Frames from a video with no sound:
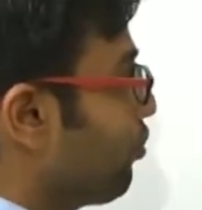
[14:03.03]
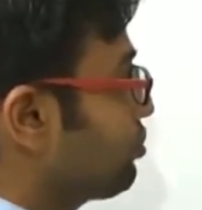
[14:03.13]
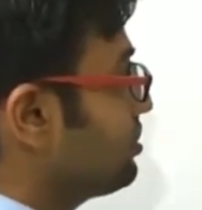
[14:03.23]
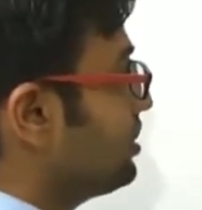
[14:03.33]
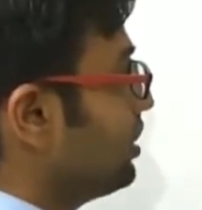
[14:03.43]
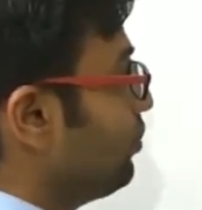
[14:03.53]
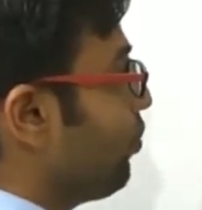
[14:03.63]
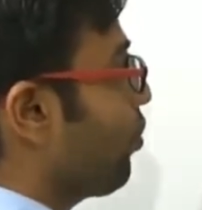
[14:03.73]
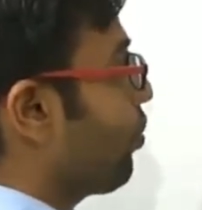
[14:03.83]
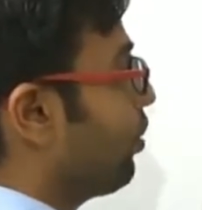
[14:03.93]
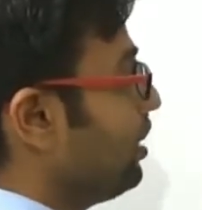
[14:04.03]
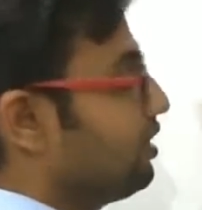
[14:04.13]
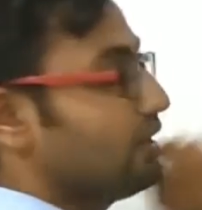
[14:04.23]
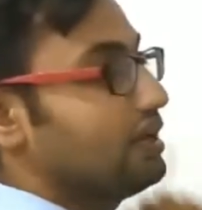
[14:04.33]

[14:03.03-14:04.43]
positive odd